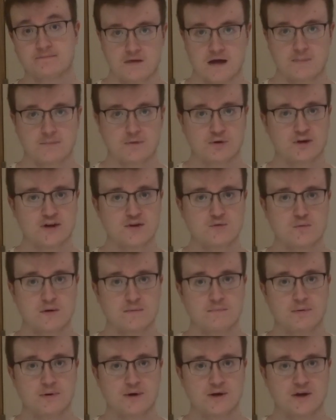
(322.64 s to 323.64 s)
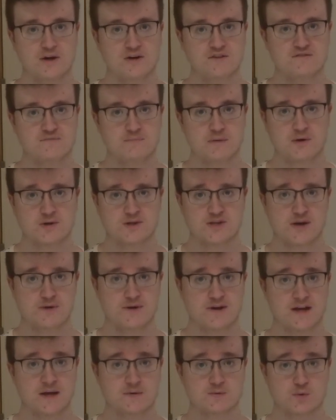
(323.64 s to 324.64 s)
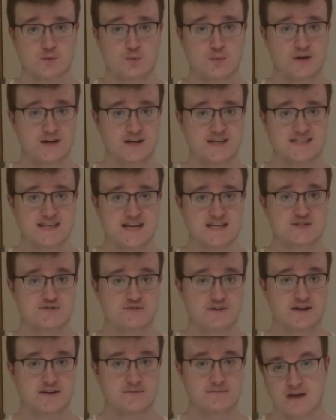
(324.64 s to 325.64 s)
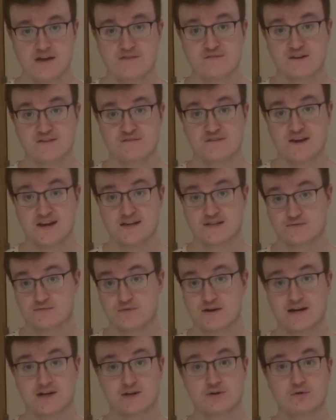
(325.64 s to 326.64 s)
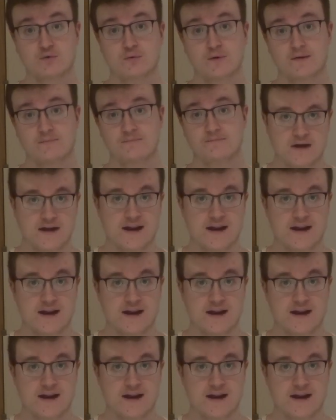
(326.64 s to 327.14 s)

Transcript: I'm knocking 1 point off because she only comes with one accessory, even if it is a really cool one.